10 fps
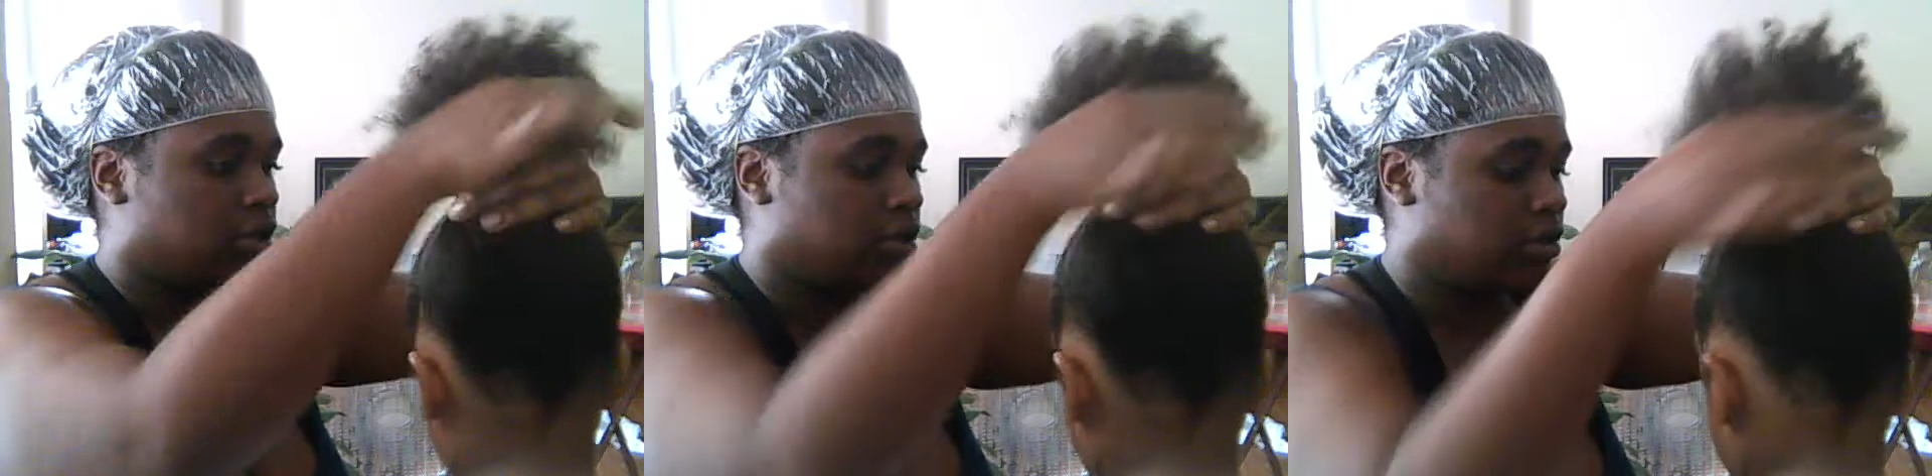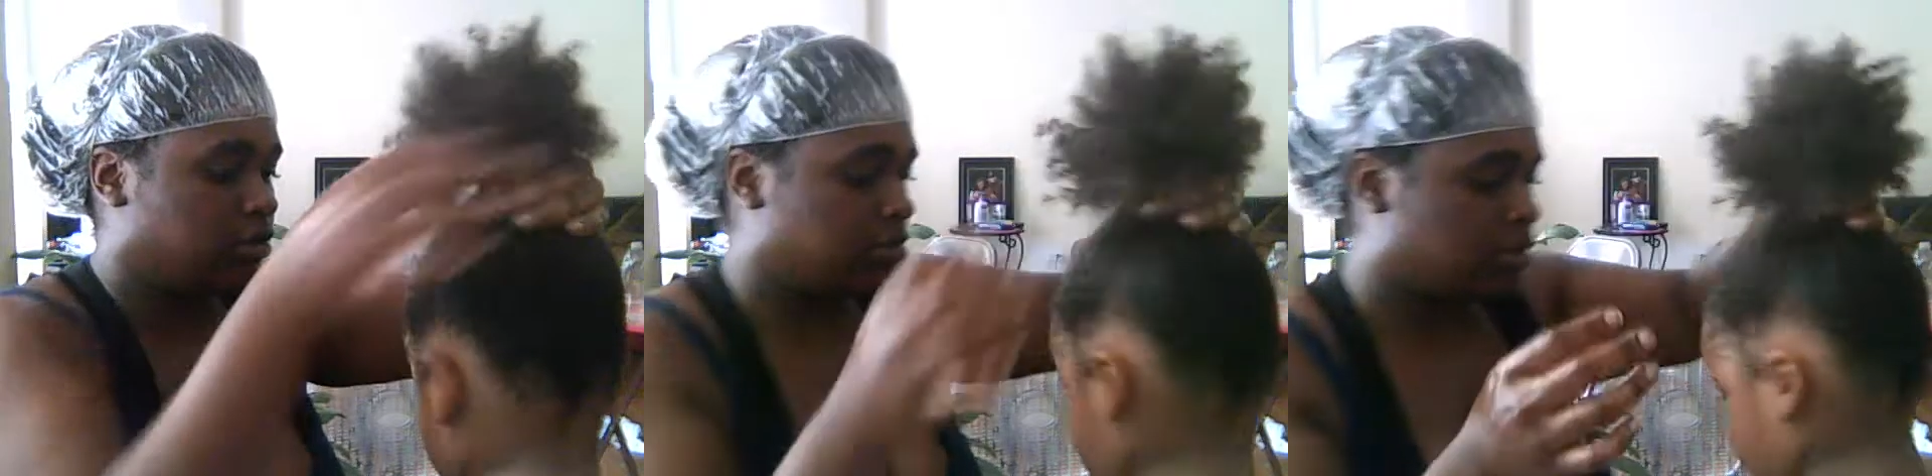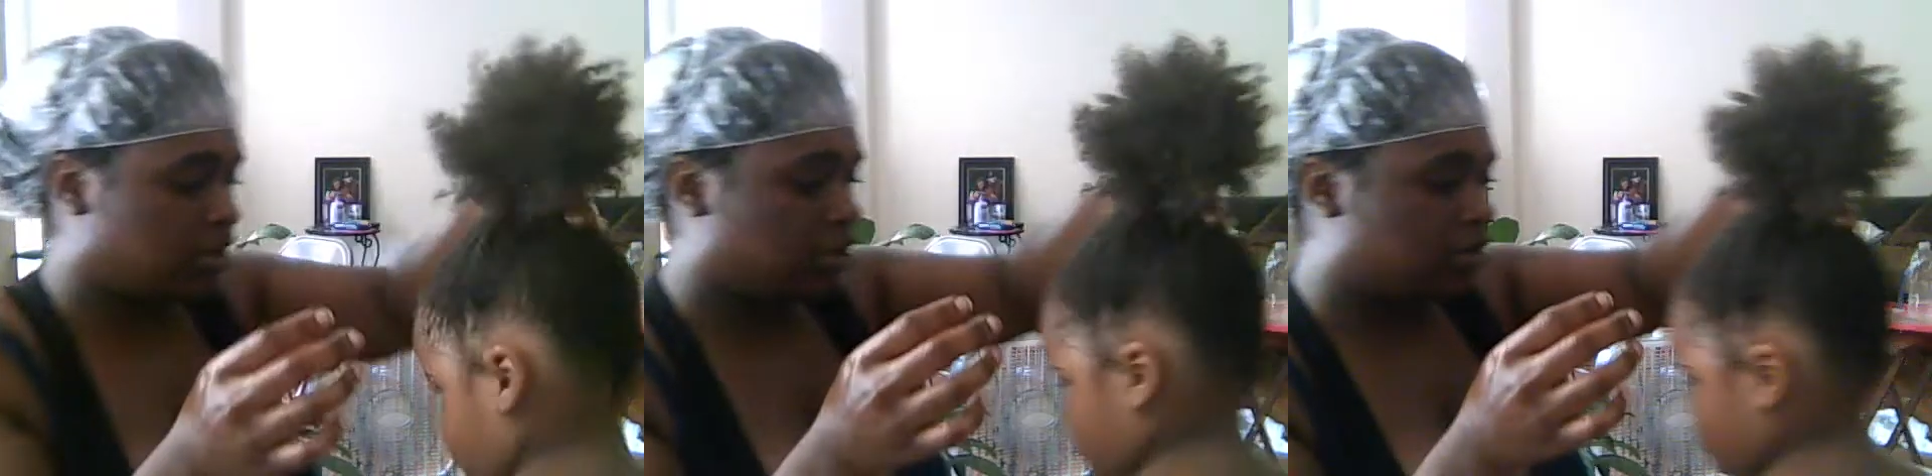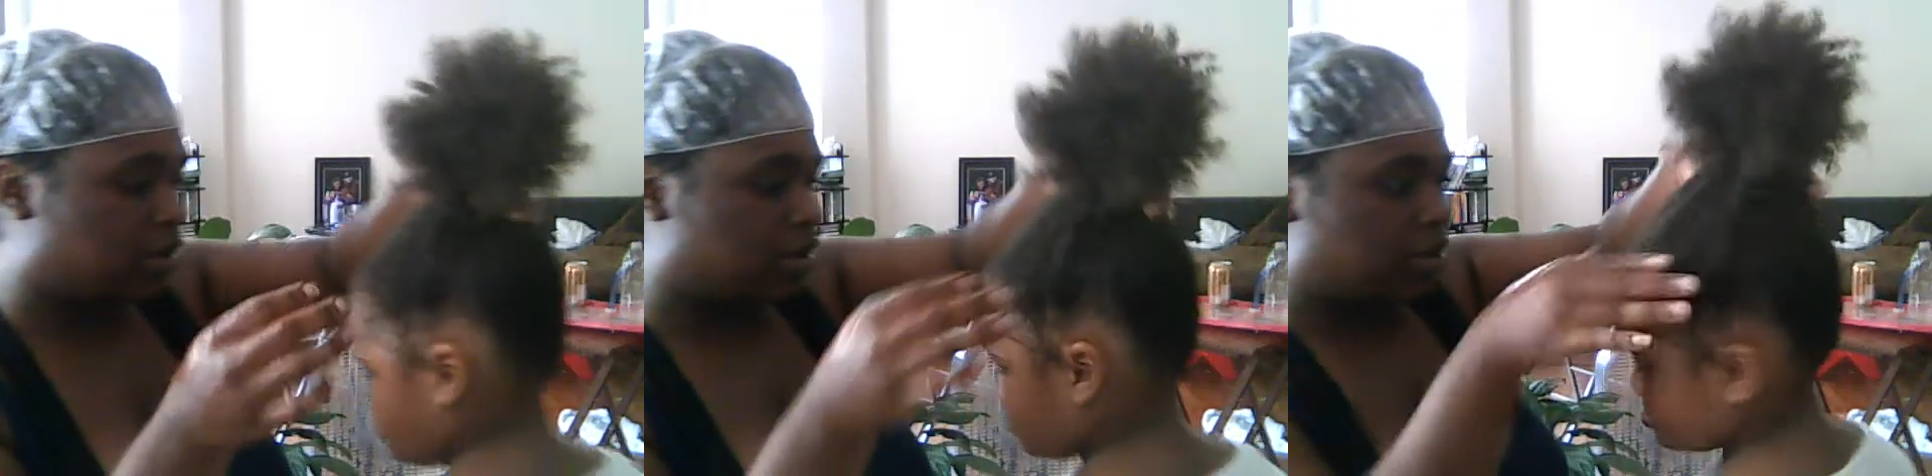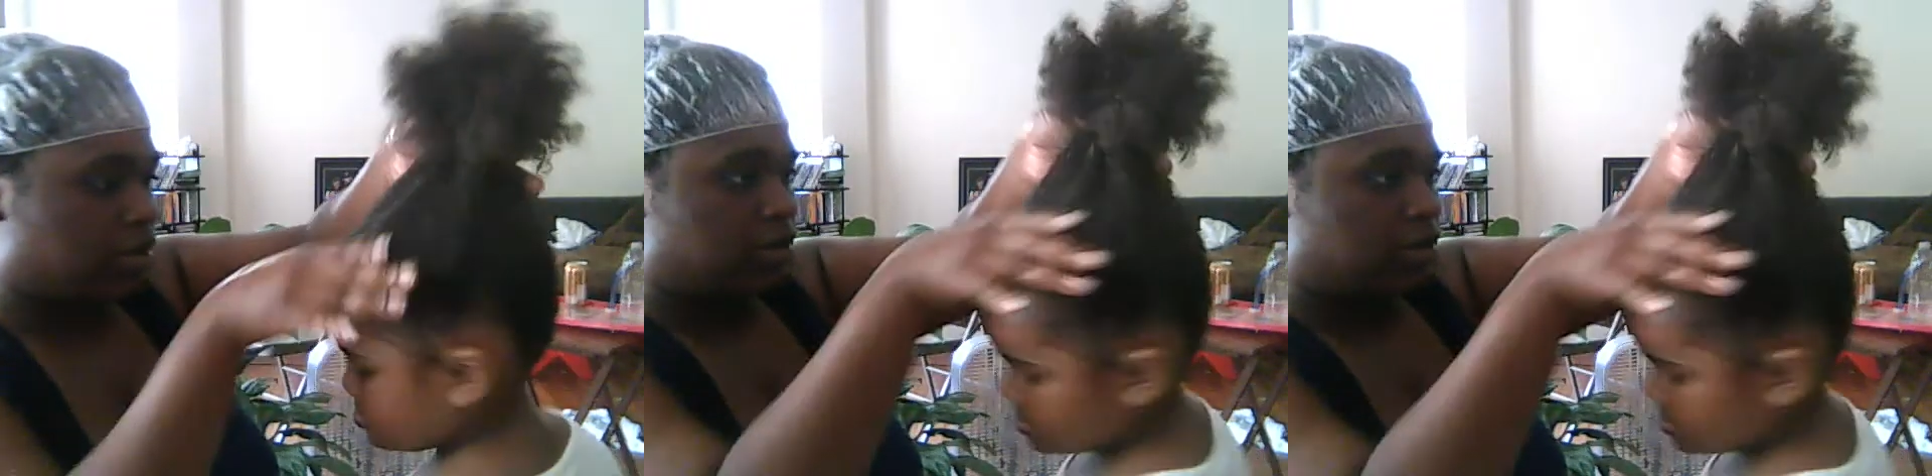turn, turn,
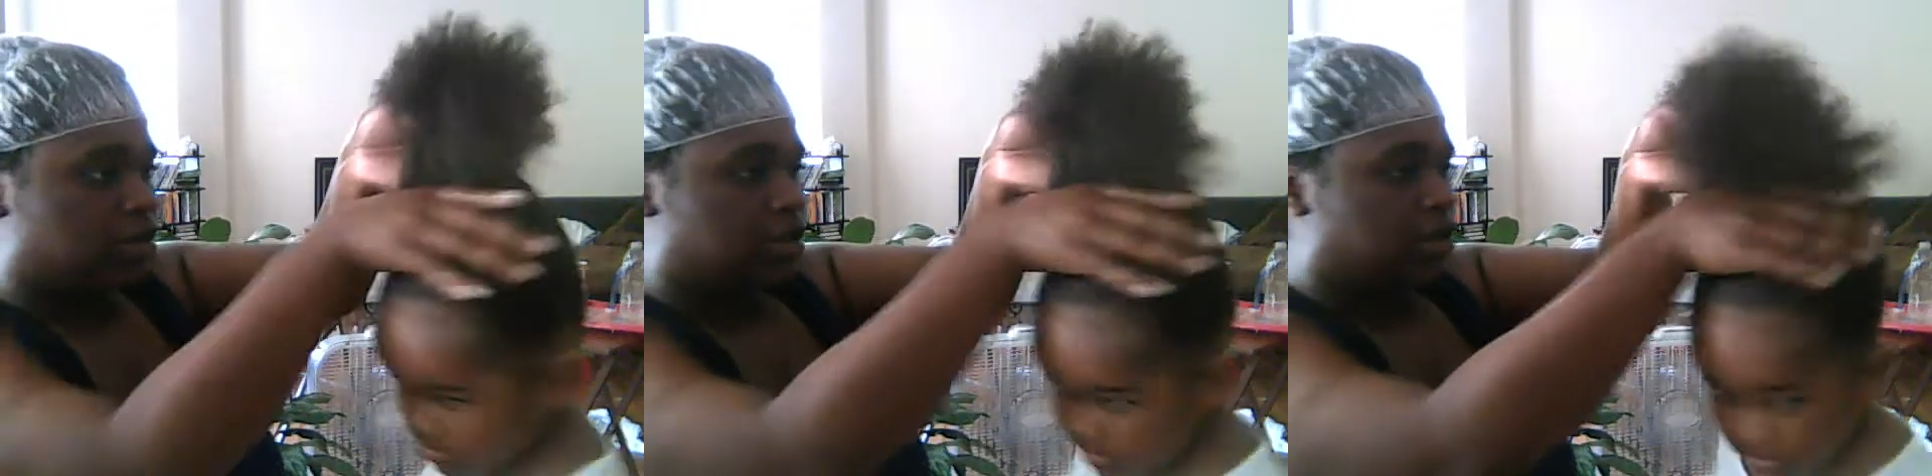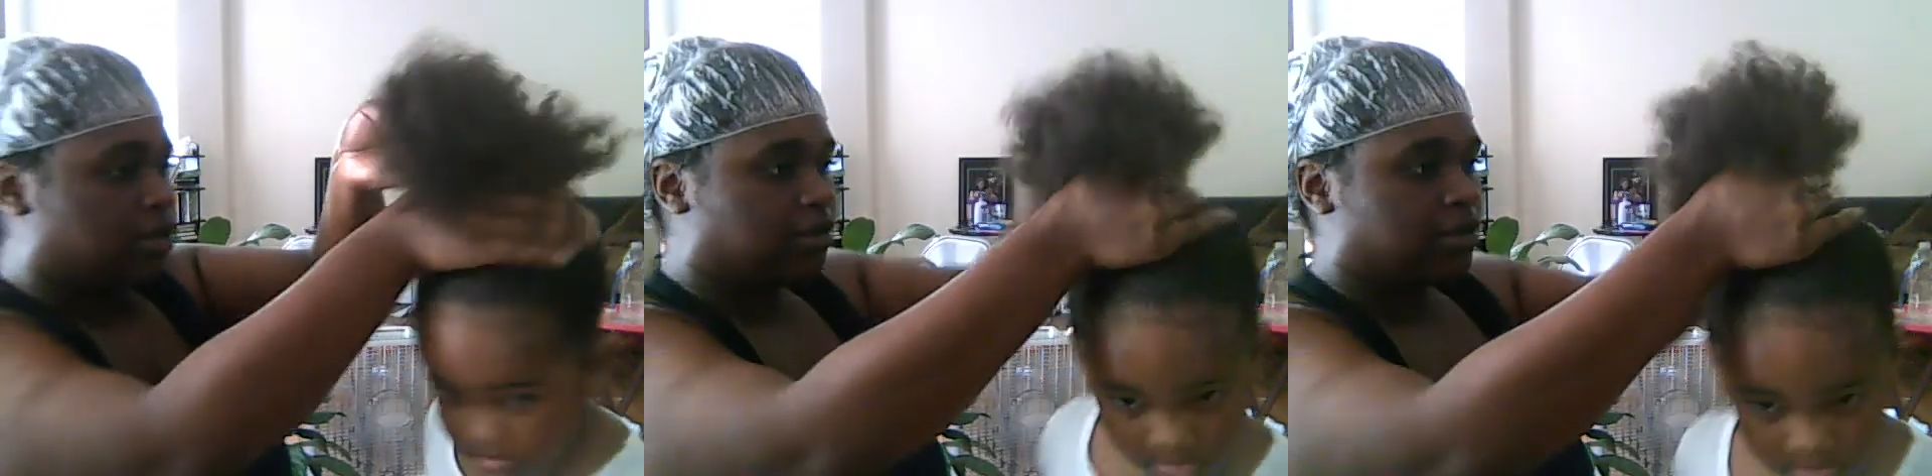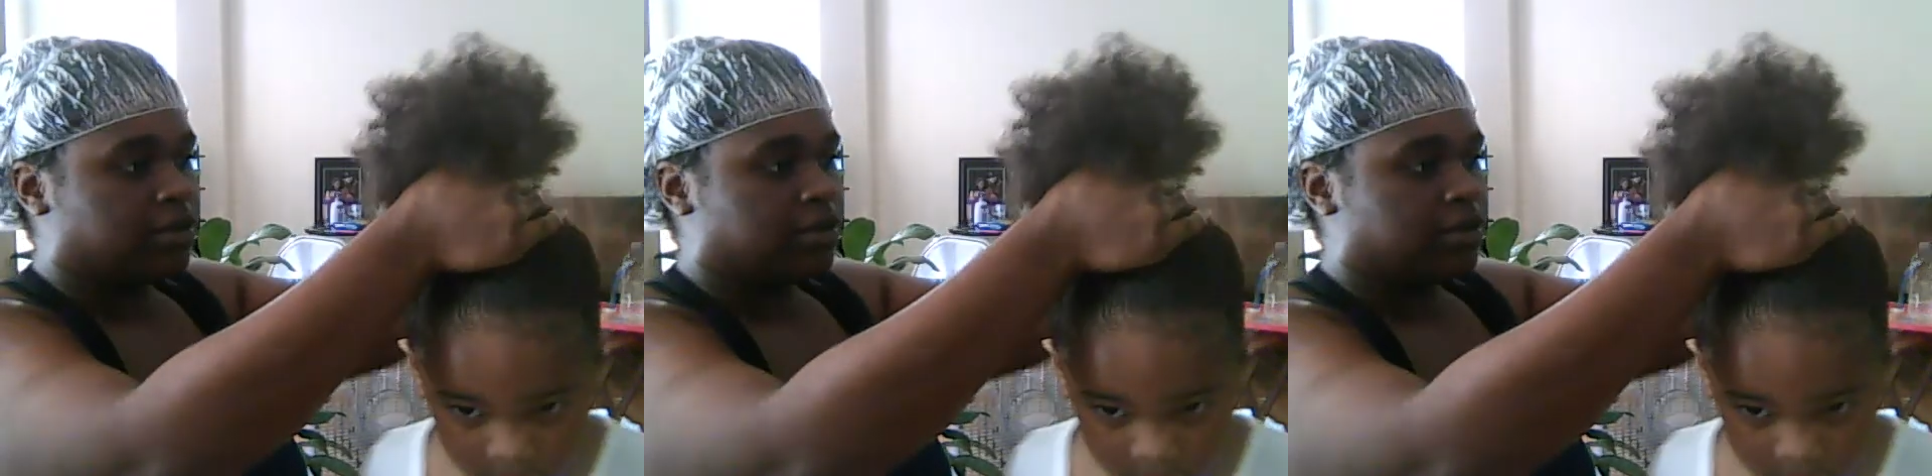turn, turn.